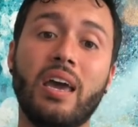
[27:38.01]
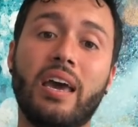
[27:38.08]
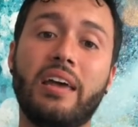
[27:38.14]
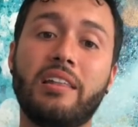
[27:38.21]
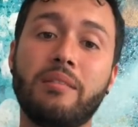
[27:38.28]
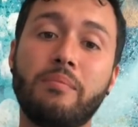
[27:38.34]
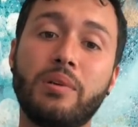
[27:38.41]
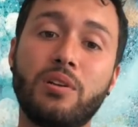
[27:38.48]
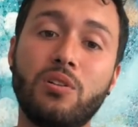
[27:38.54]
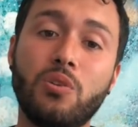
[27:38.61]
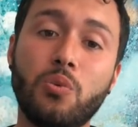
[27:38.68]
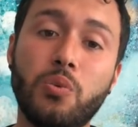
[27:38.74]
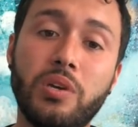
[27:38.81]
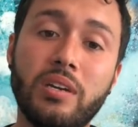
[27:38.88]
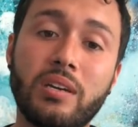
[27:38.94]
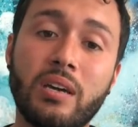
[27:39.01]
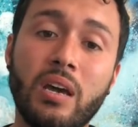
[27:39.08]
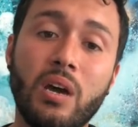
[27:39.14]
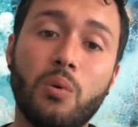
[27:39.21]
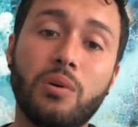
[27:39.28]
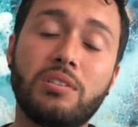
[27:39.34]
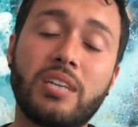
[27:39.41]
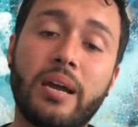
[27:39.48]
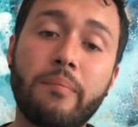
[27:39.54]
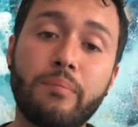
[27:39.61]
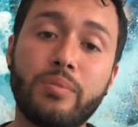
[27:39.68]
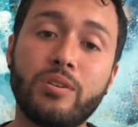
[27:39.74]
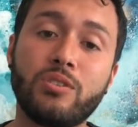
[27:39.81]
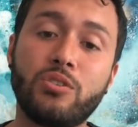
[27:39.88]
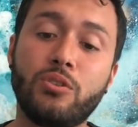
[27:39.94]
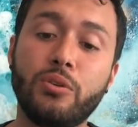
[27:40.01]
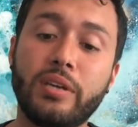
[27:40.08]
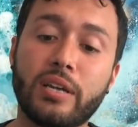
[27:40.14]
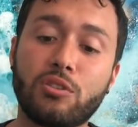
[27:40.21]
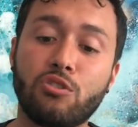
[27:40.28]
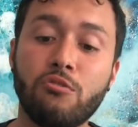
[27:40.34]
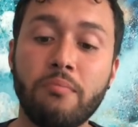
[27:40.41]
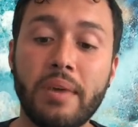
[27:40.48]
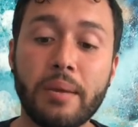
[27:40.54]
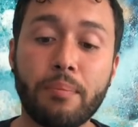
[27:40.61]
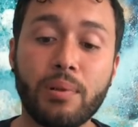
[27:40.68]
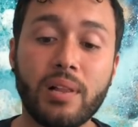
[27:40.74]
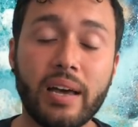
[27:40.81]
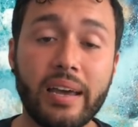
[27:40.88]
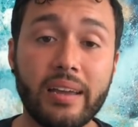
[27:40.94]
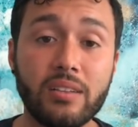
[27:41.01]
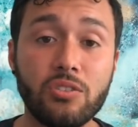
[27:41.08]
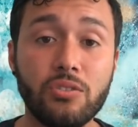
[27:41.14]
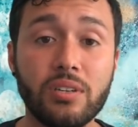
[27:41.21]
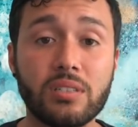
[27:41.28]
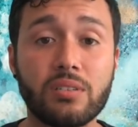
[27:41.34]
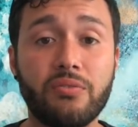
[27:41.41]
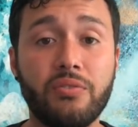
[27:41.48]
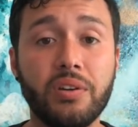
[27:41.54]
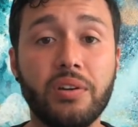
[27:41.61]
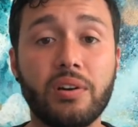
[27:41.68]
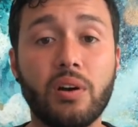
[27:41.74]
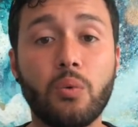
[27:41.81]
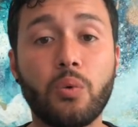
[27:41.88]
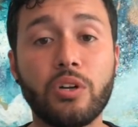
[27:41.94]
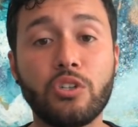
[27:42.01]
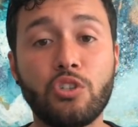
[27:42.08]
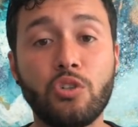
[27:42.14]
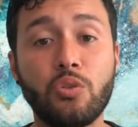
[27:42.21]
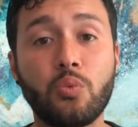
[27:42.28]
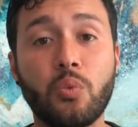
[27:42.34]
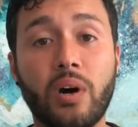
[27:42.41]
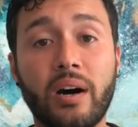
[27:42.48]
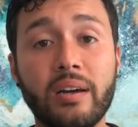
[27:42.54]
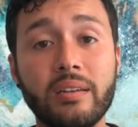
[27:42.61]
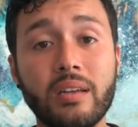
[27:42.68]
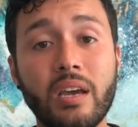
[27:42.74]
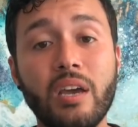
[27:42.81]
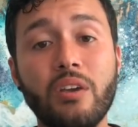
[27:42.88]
And in the middle of the week with Temperance, you get to make plans, you get to figure out what you want,